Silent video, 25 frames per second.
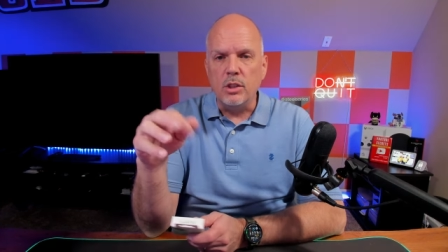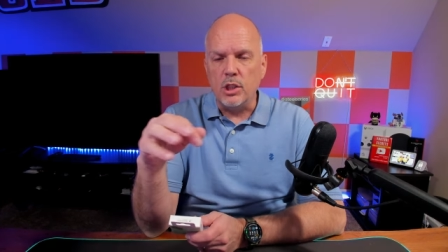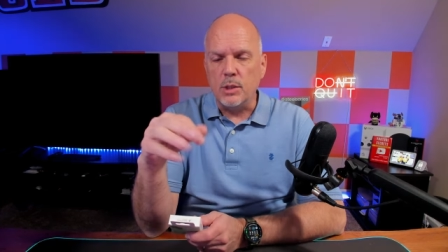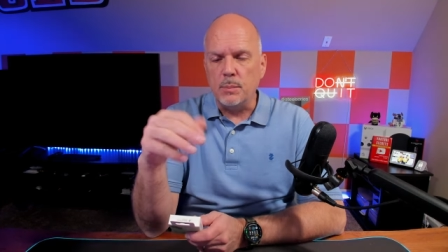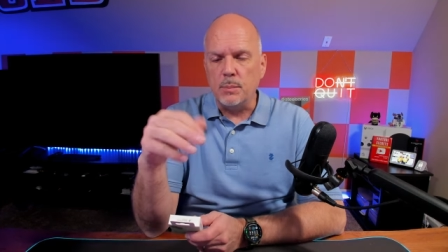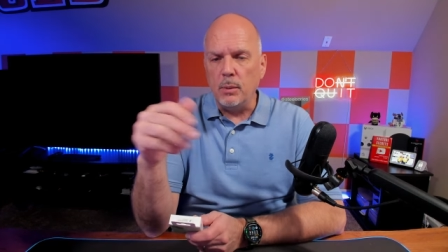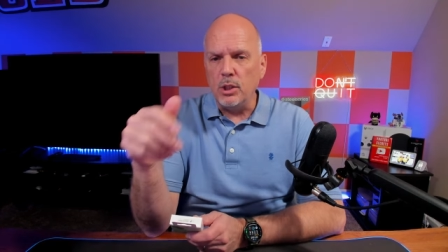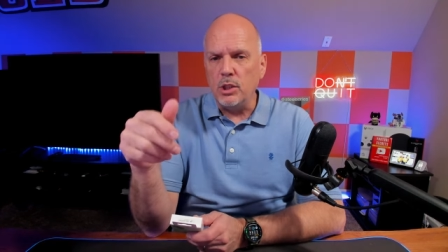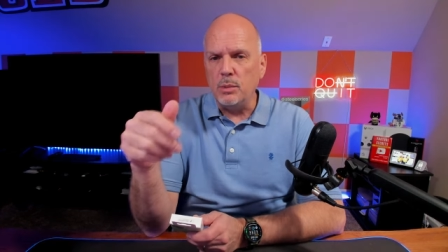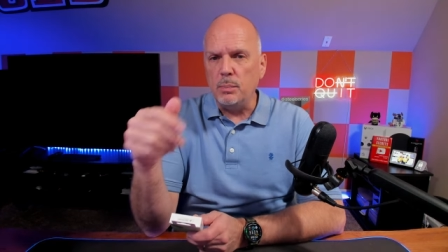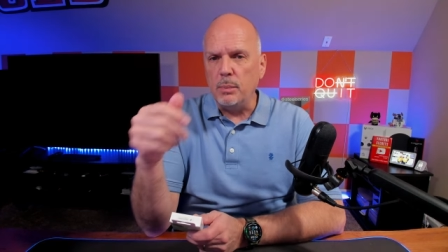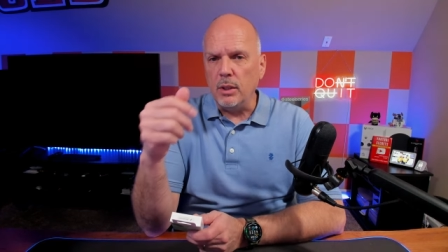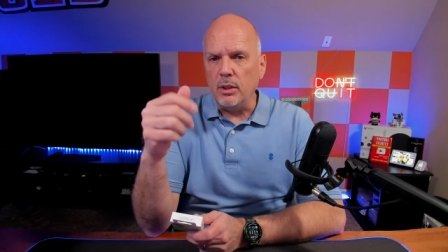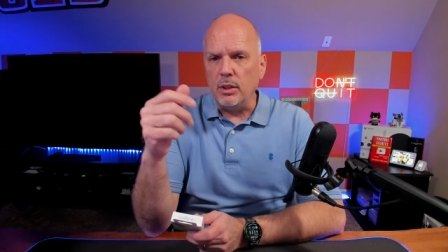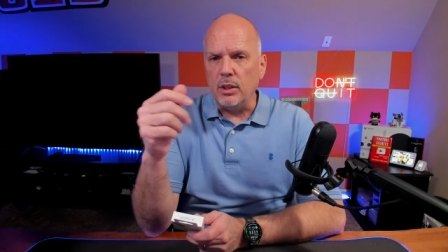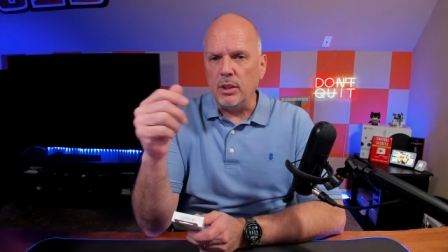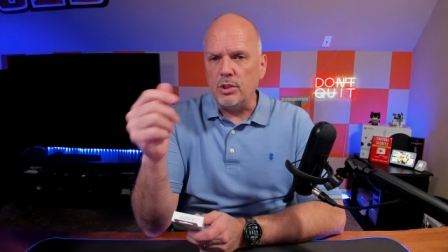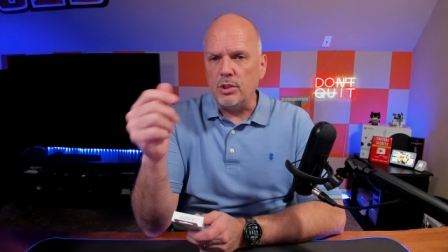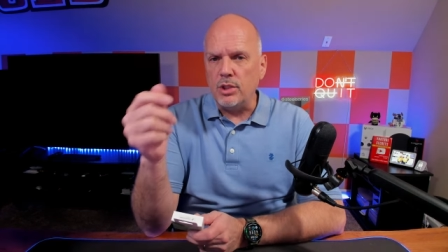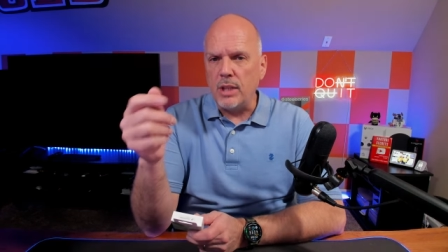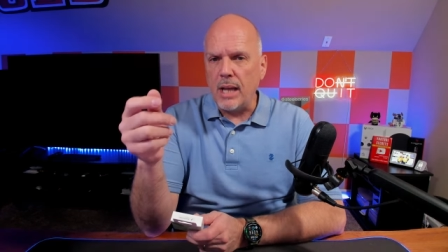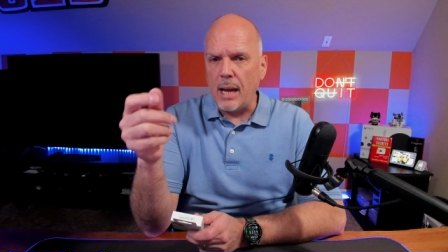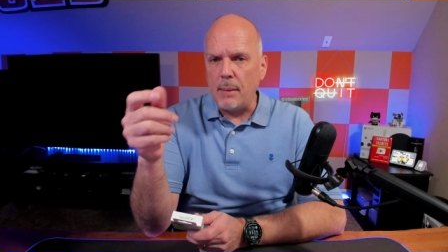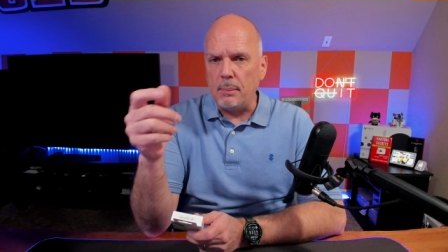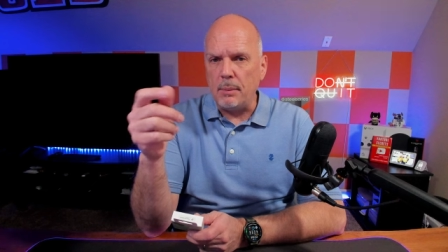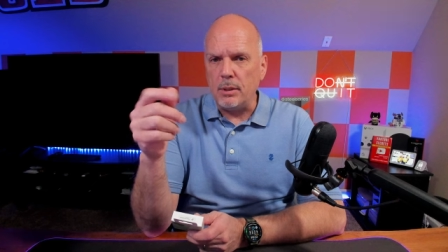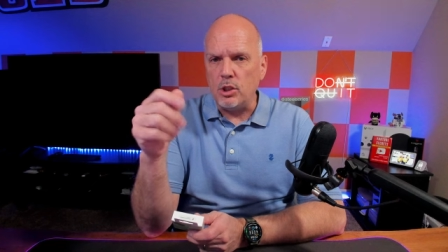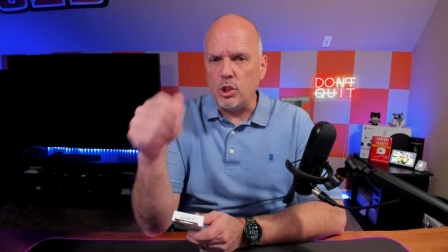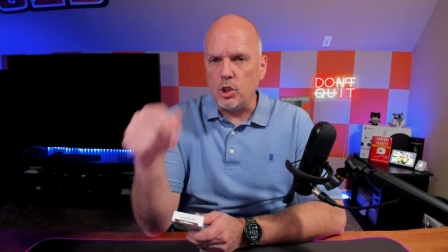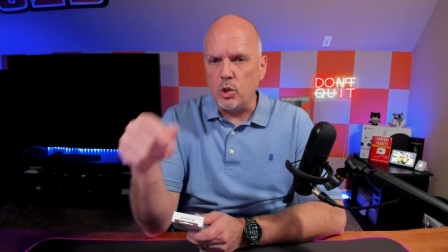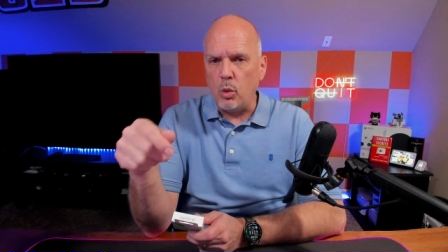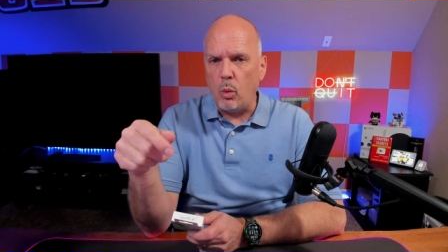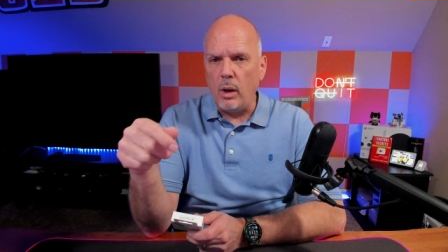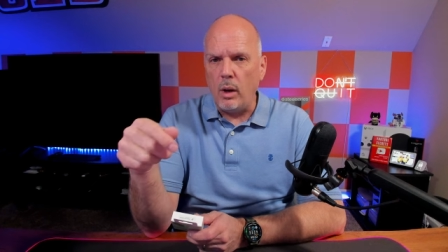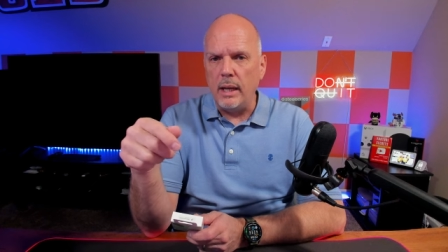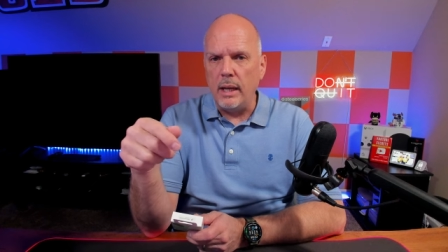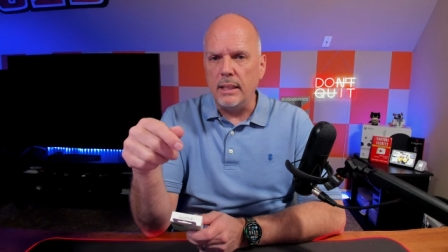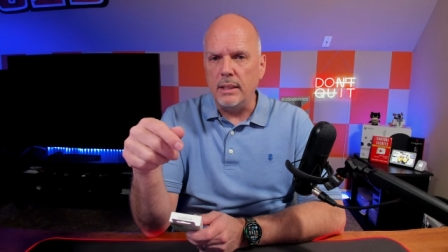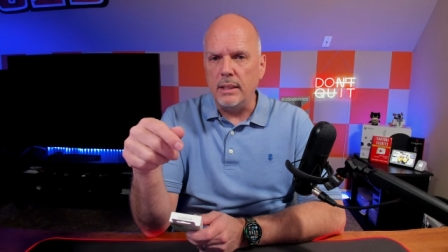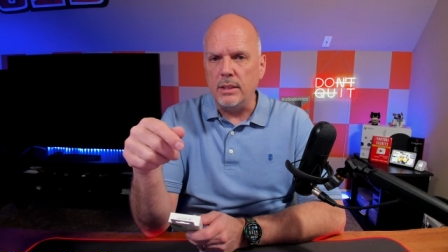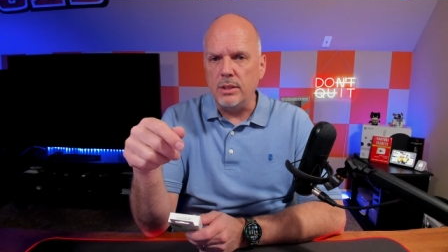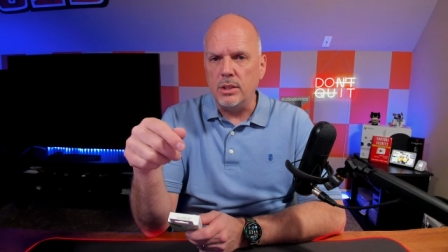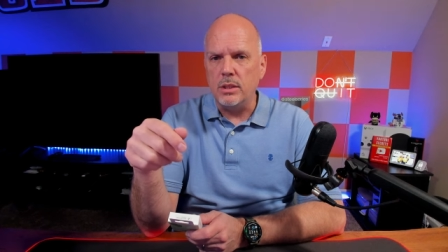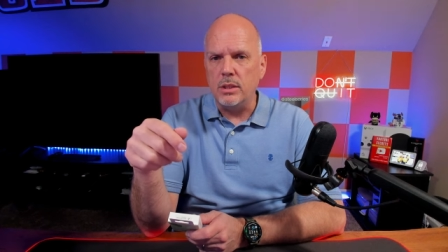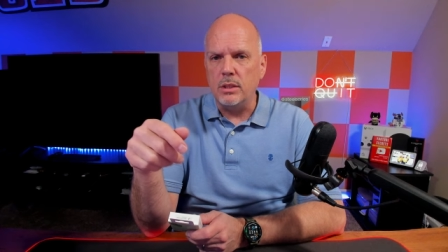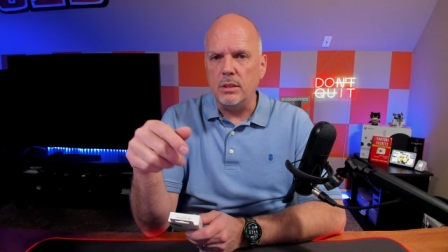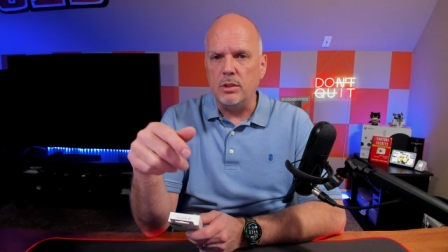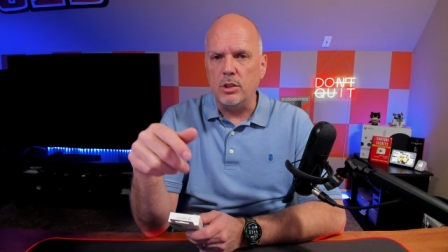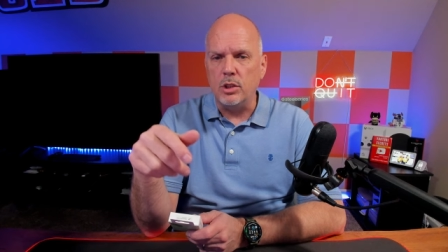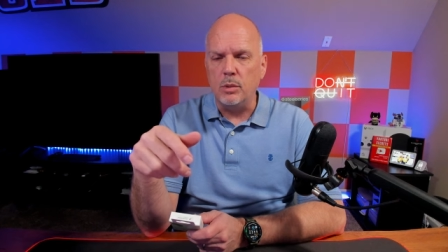you're supposed to be able to tap it twice